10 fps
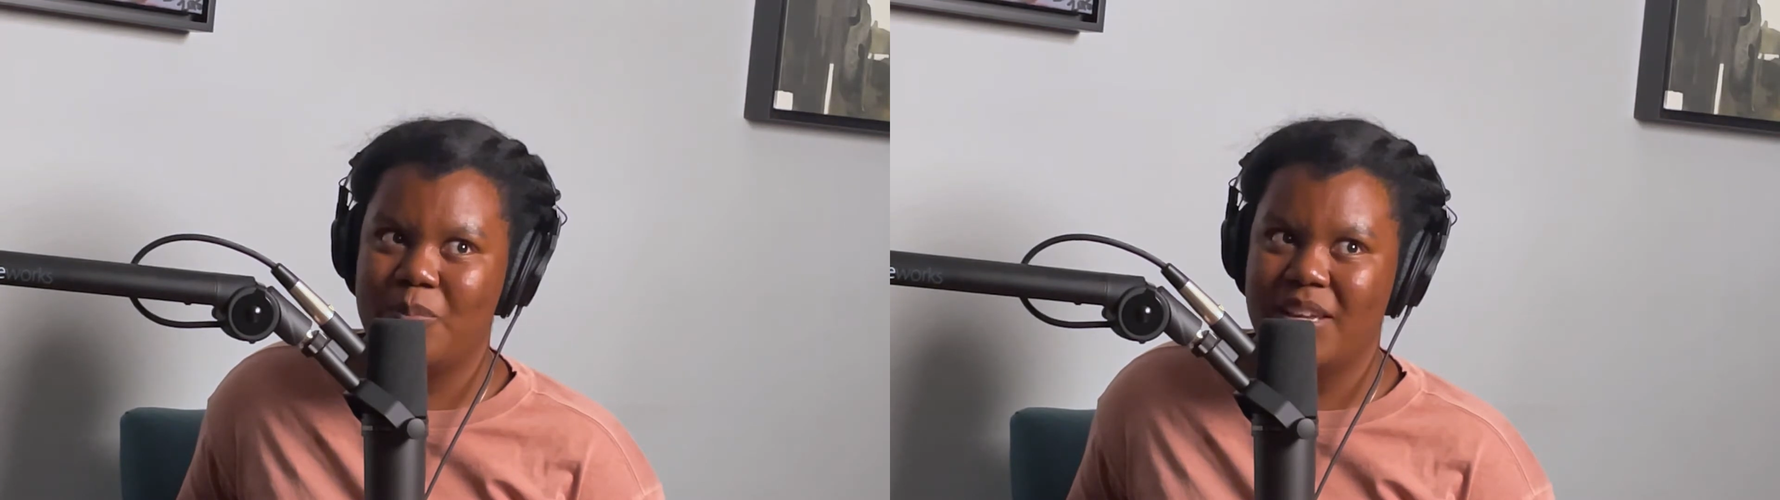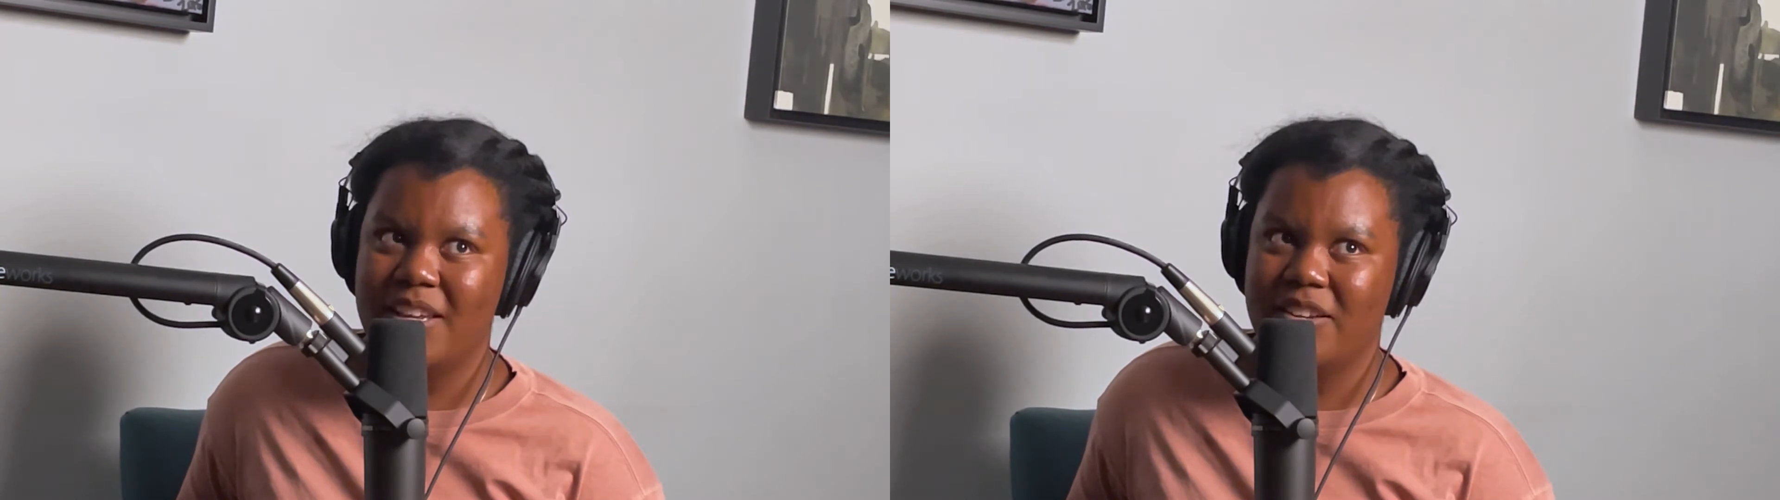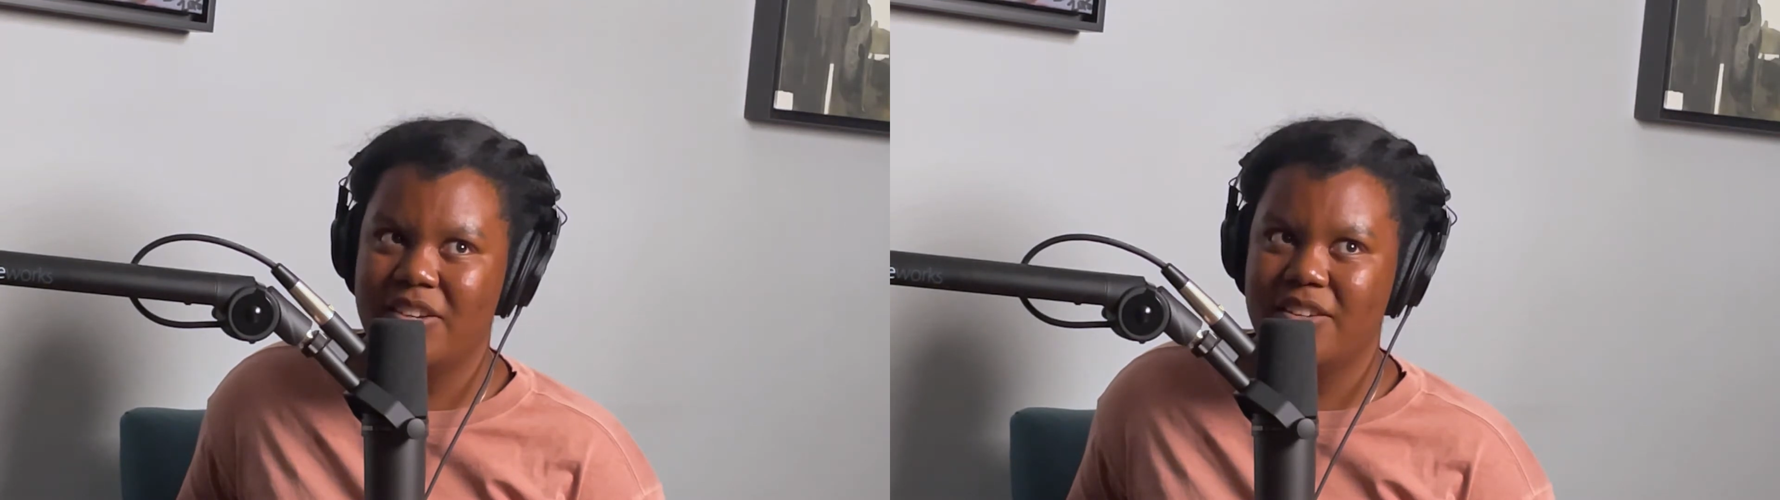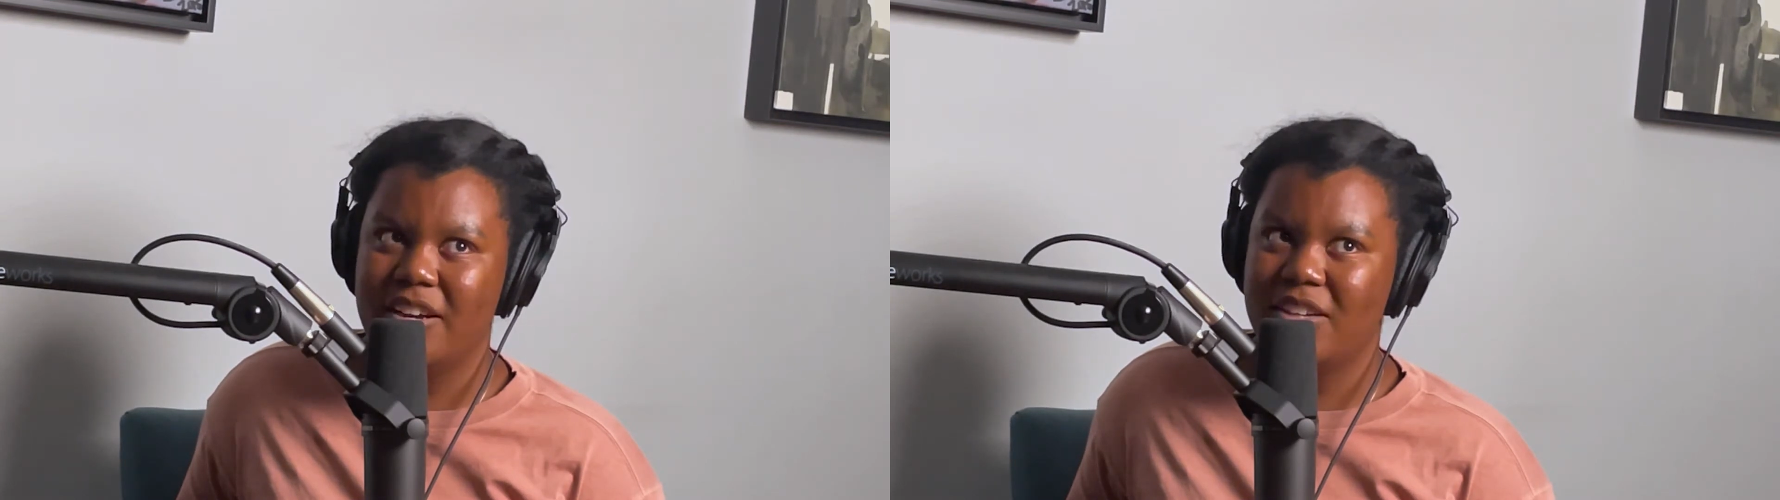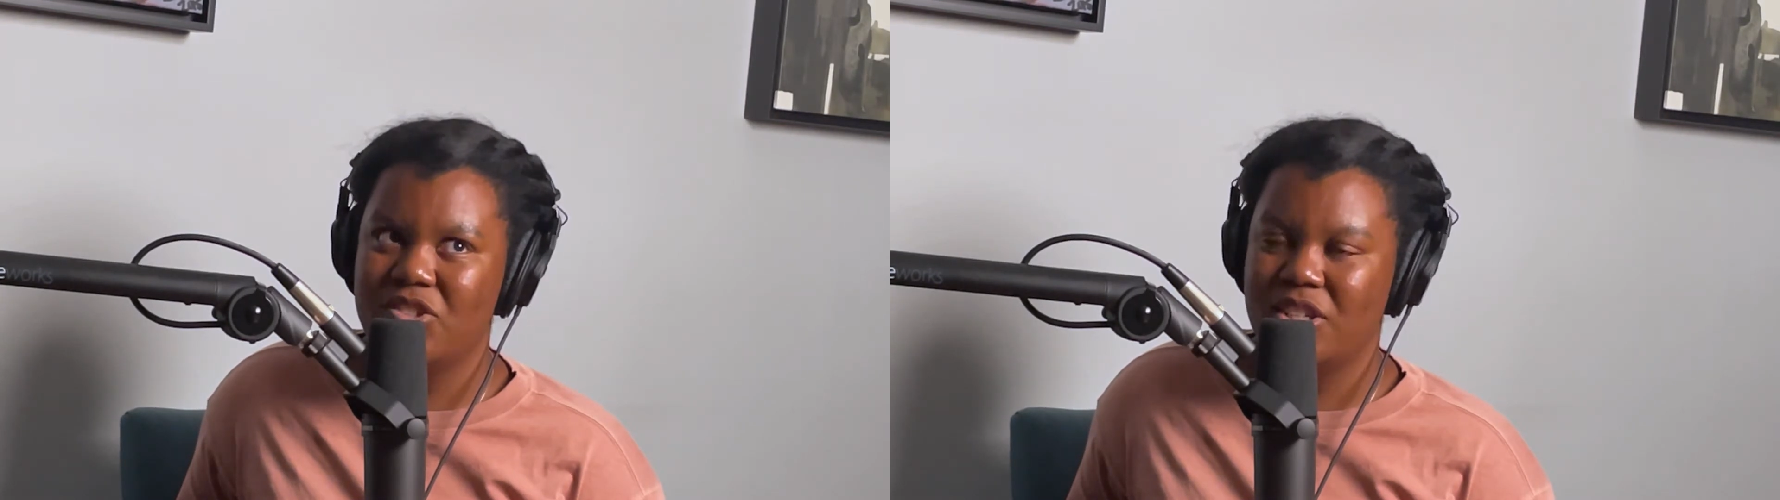in
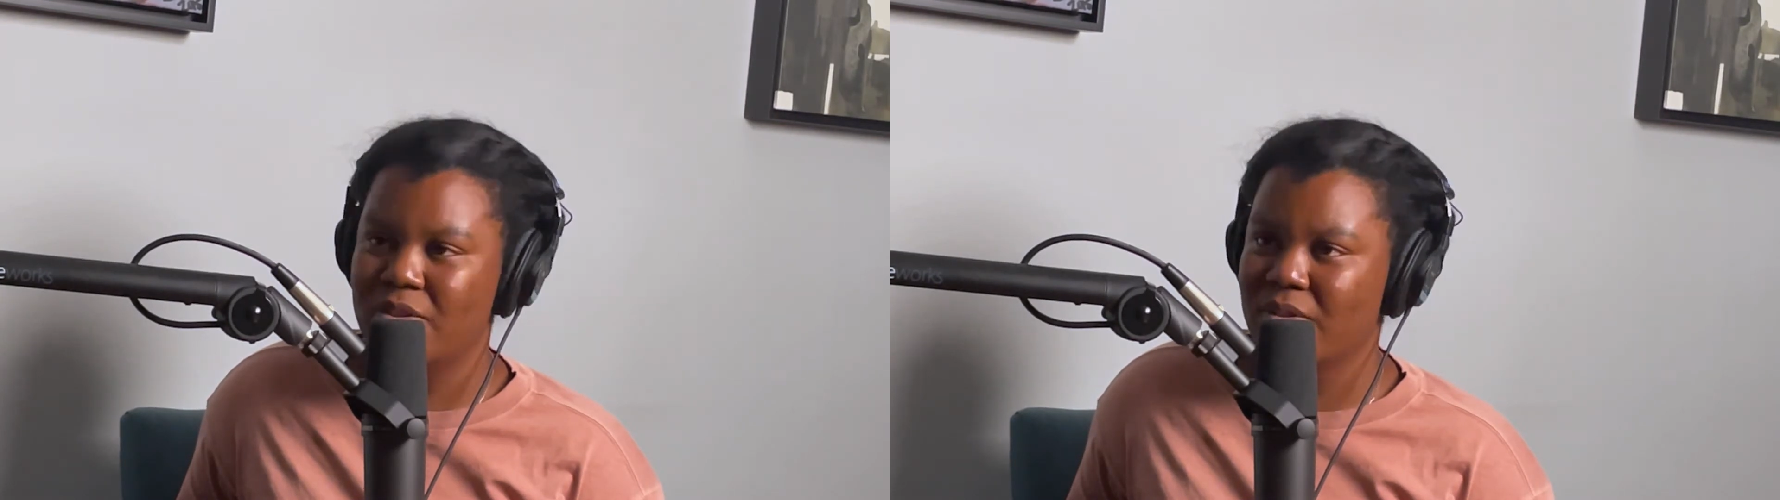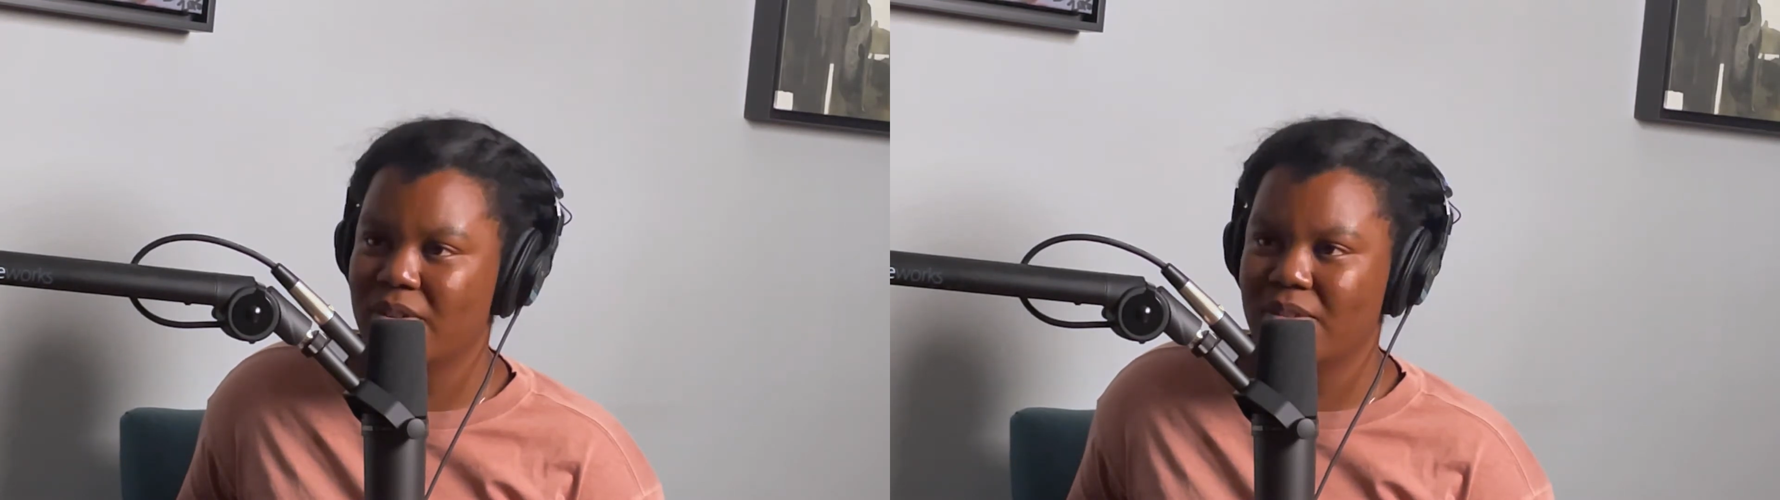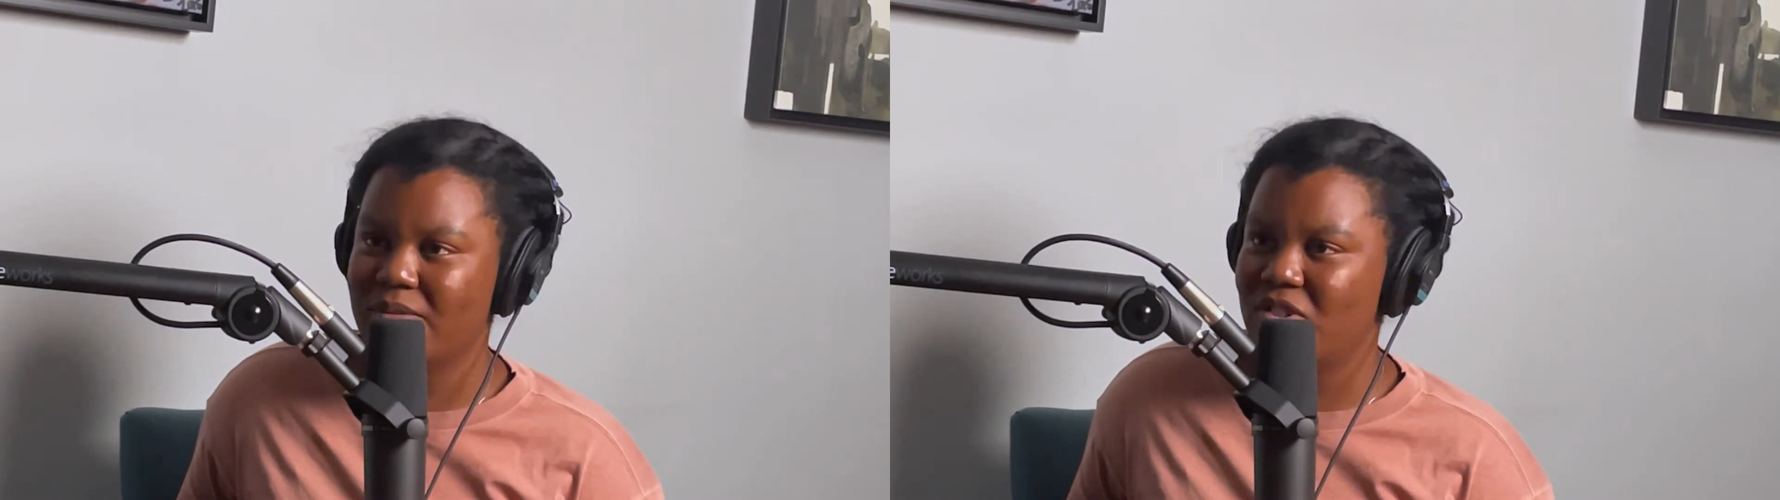a general